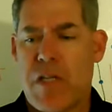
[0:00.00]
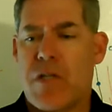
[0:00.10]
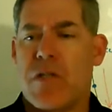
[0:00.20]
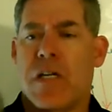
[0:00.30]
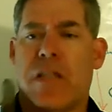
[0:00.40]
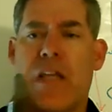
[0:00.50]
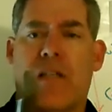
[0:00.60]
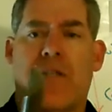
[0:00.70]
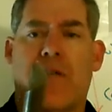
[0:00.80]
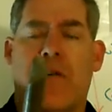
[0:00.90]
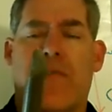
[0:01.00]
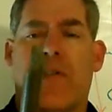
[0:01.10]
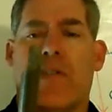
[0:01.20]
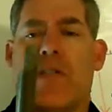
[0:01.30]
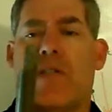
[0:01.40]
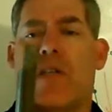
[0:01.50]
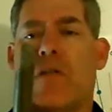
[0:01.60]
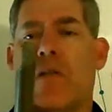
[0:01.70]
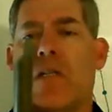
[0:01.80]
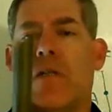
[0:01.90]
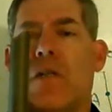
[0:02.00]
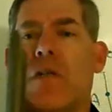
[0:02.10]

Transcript: you look at that surface and you think, oh,